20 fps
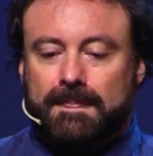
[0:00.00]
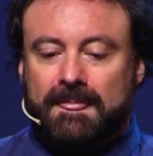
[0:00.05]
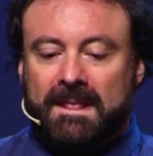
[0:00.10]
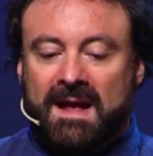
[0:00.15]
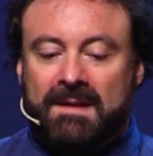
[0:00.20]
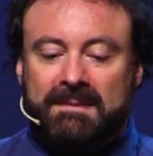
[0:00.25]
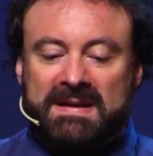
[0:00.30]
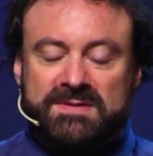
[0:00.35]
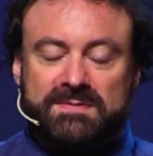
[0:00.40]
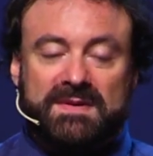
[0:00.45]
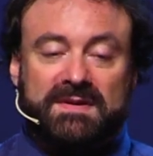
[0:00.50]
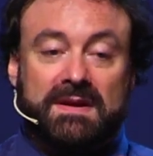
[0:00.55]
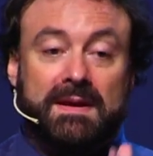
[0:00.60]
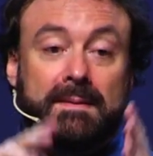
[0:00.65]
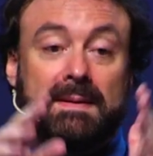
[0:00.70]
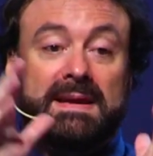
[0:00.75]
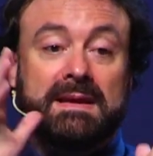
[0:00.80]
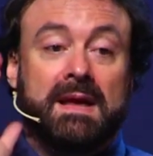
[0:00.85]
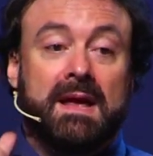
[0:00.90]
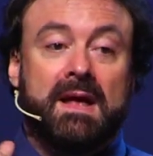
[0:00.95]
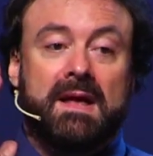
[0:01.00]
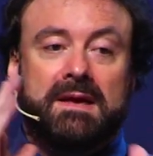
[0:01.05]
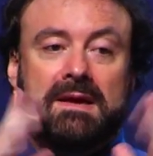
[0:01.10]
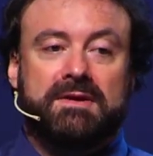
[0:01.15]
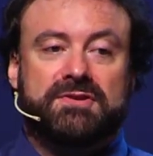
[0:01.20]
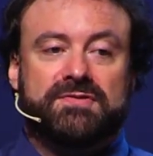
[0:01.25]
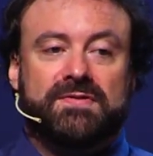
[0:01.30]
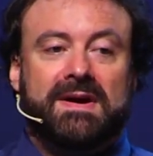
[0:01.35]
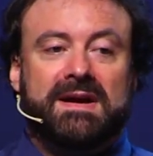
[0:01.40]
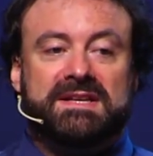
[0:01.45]
And that's what,
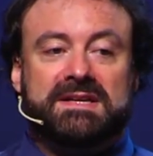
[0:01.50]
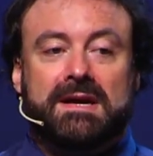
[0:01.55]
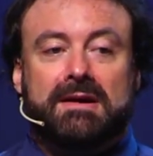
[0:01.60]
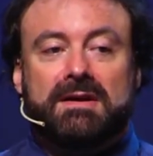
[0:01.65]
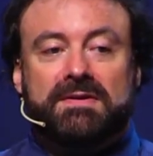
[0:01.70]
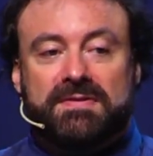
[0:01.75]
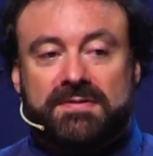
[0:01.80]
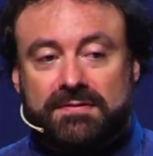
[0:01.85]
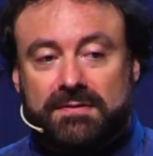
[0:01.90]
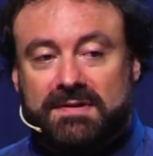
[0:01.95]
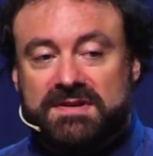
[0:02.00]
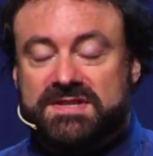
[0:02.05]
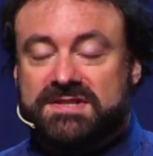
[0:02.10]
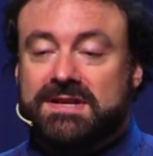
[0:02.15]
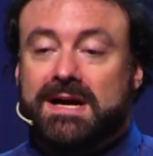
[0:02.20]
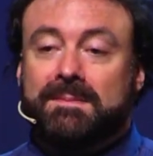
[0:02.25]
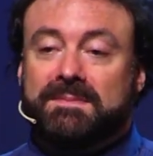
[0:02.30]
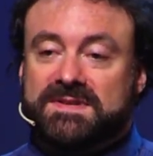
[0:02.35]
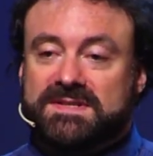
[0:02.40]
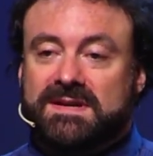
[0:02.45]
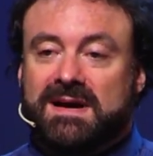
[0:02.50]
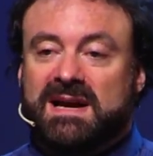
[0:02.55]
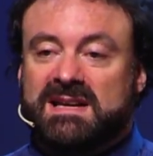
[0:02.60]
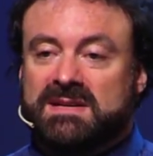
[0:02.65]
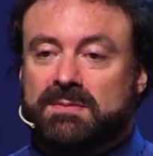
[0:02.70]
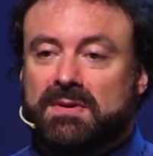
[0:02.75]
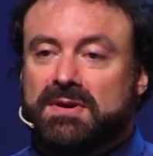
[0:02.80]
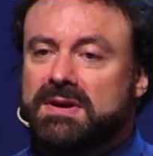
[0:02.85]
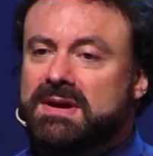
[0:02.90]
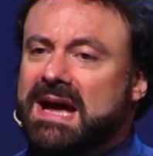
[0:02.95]
you try going through a stop sign.
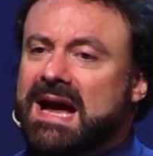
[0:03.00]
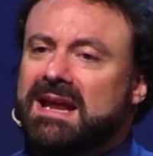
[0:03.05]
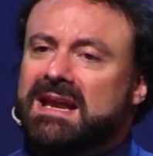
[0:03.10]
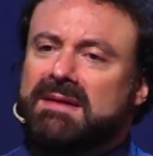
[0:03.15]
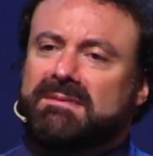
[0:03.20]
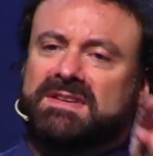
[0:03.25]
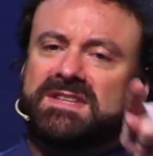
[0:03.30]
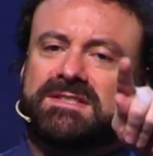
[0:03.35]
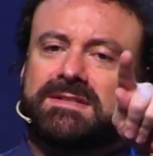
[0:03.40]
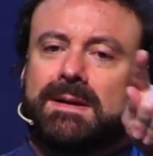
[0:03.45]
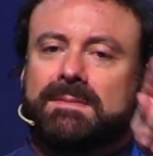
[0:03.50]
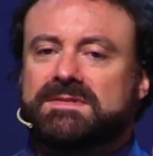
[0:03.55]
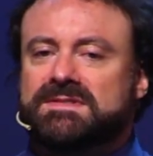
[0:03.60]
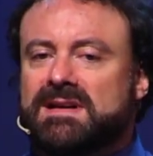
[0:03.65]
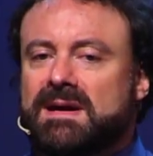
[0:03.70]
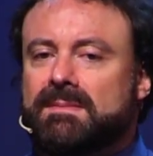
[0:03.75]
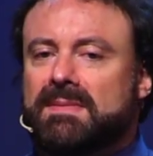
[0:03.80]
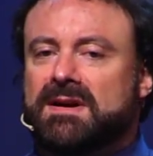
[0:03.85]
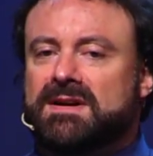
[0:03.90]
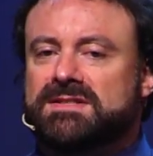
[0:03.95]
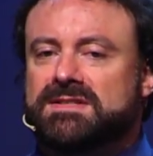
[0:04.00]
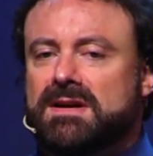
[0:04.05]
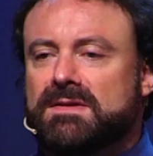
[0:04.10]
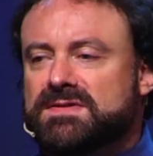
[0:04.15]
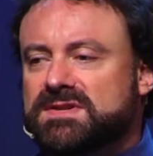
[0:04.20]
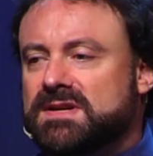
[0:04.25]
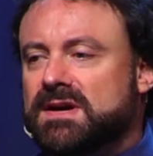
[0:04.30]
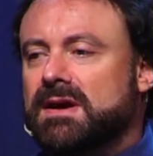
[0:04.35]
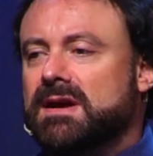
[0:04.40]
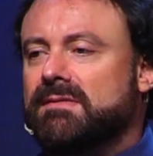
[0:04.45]
Well, you can't have a stop sign because the
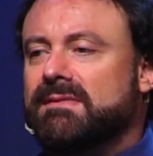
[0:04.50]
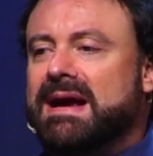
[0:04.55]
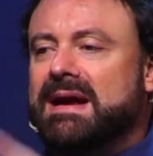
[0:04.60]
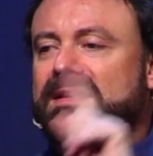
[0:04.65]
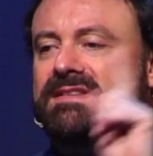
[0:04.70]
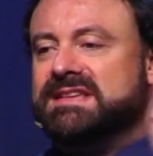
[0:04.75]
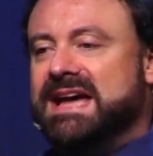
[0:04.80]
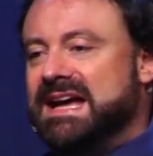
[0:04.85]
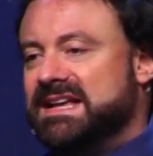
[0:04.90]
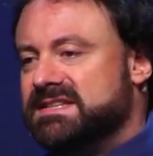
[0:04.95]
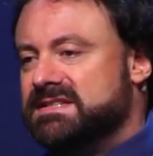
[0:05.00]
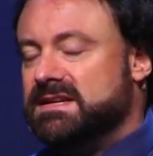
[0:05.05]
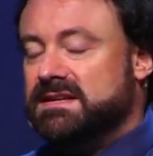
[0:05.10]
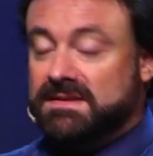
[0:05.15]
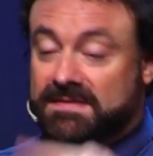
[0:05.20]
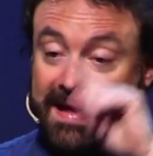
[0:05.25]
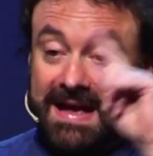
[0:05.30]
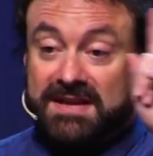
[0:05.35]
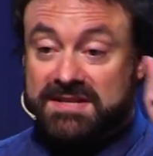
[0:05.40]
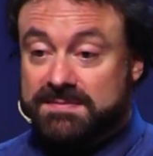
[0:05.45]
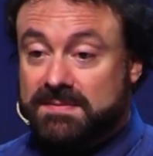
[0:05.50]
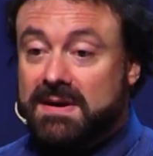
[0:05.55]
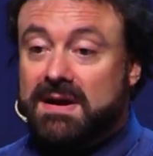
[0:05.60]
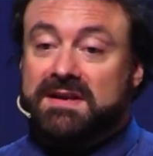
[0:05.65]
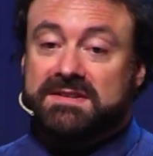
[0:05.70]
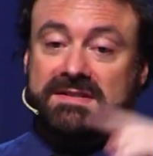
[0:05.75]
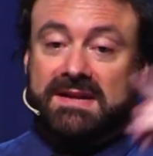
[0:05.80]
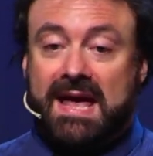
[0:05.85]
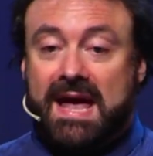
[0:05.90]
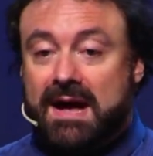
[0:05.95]
Earth's going around its axis at 1,000
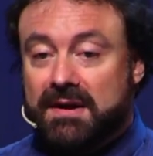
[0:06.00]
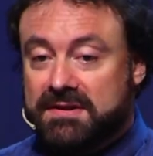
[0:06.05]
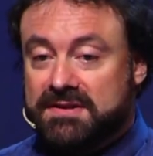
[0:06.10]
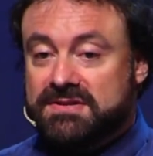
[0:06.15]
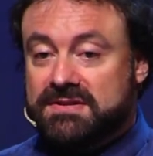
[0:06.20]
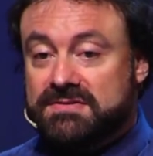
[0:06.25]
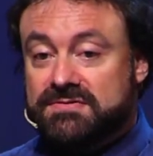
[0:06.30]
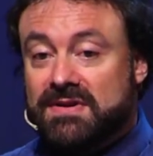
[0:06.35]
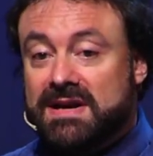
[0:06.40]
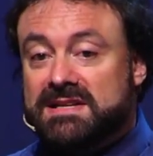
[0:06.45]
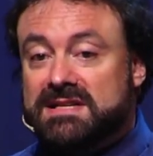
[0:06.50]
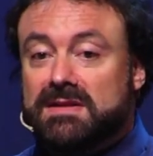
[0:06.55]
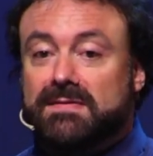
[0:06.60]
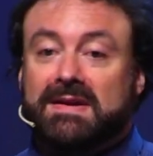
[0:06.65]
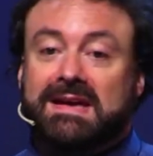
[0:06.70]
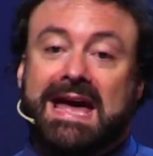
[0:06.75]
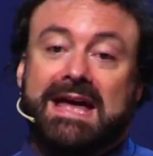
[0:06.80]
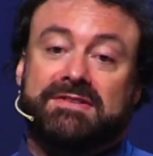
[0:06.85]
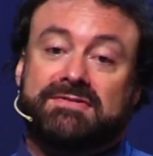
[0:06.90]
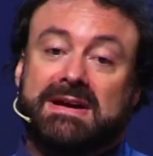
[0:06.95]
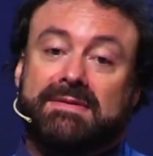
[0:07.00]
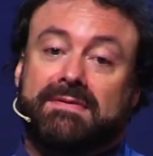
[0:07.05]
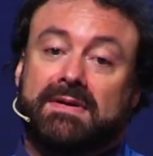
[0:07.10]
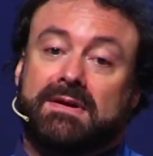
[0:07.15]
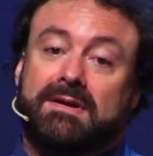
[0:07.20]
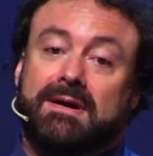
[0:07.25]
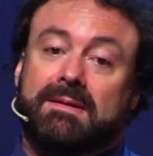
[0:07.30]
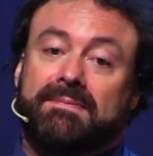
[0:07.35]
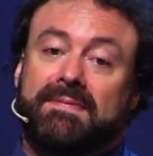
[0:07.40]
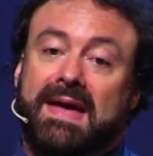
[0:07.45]
miles an hour. You try and tell the
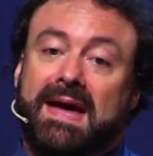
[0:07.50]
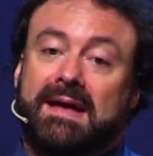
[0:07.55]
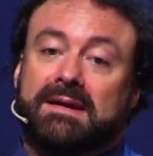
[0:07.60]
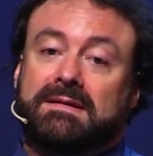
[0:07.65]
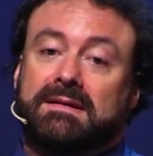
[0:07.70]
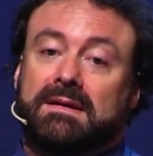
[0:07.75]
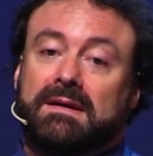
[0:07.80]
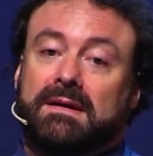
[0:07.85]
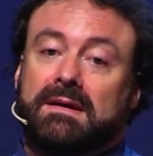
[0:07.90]
traffic cop that.